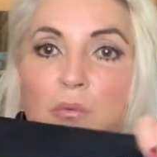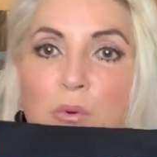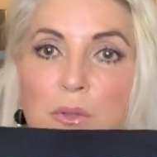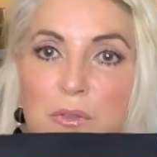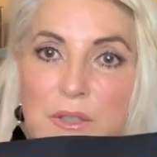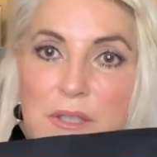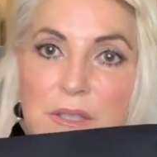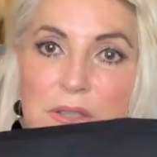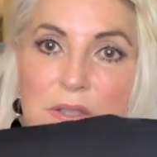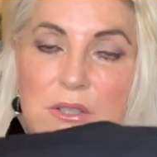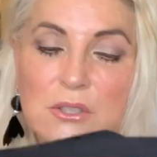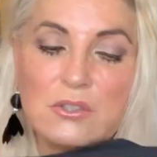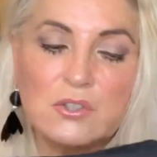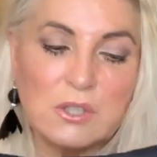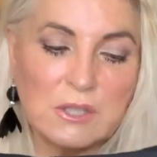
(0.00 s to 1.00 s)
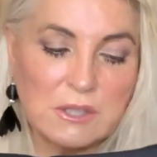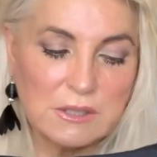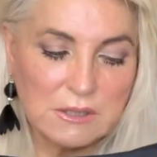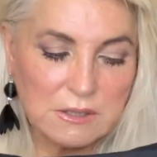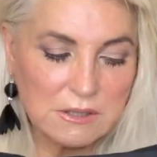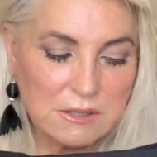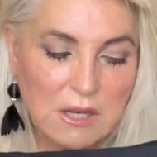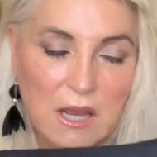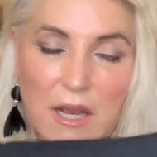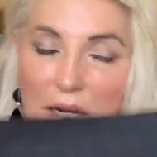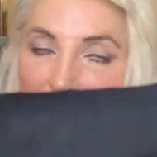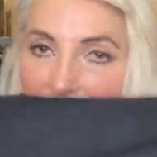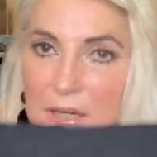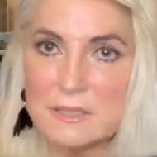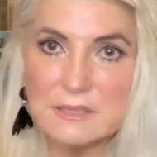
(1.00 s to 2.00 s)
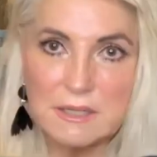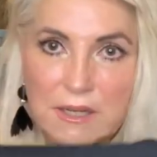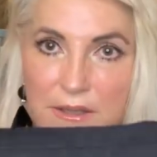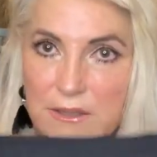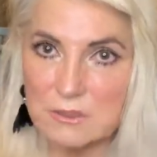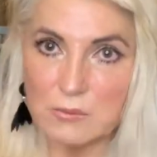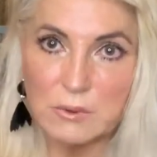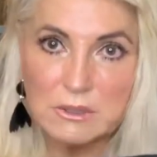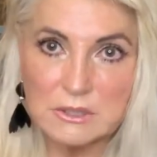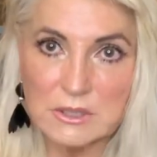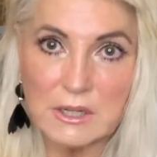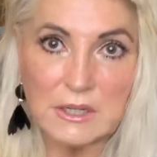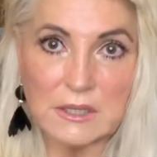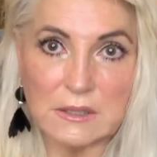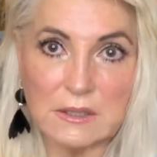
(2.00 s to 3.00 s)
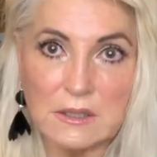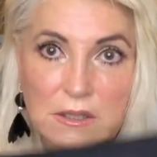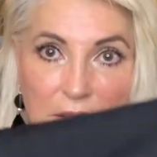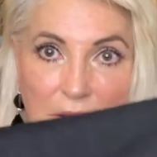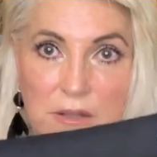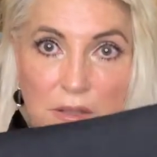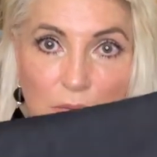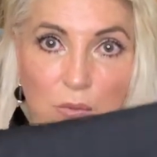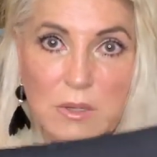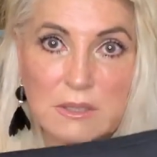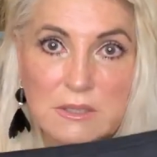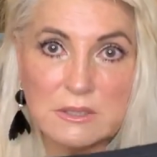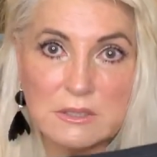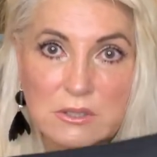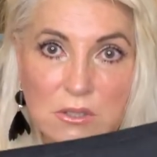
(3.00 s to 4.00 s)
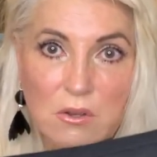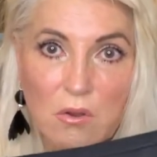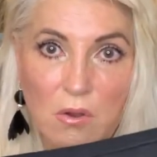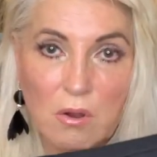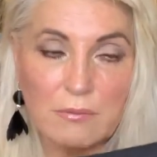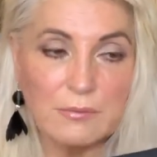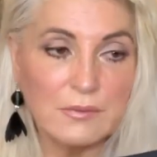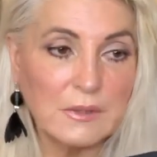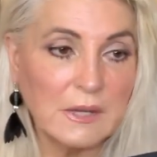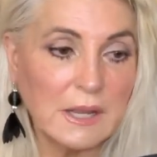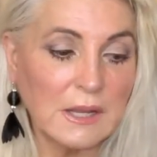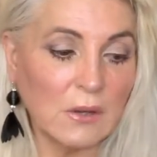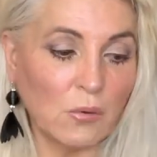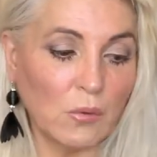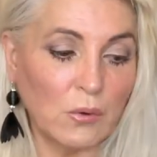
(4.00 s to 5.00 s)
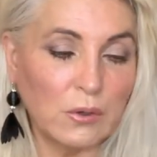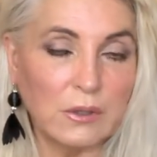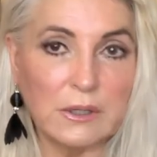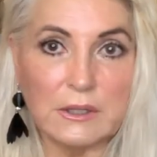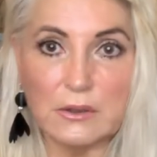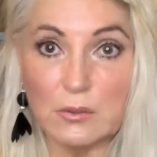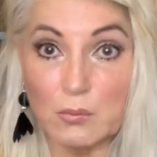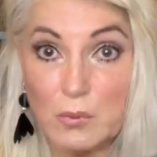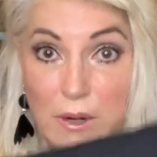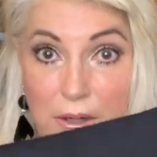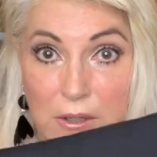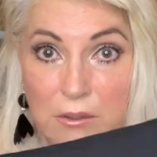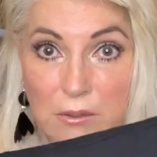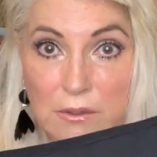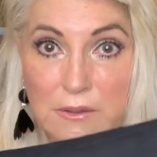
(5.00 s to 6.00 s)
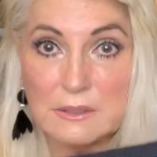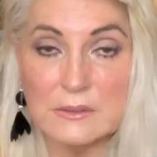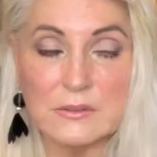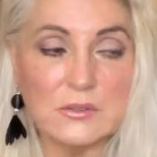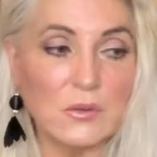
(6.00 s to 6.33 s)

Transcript: Well, these jeans, I like I said, I didn't want to take the ones off that I ordered in the regular length.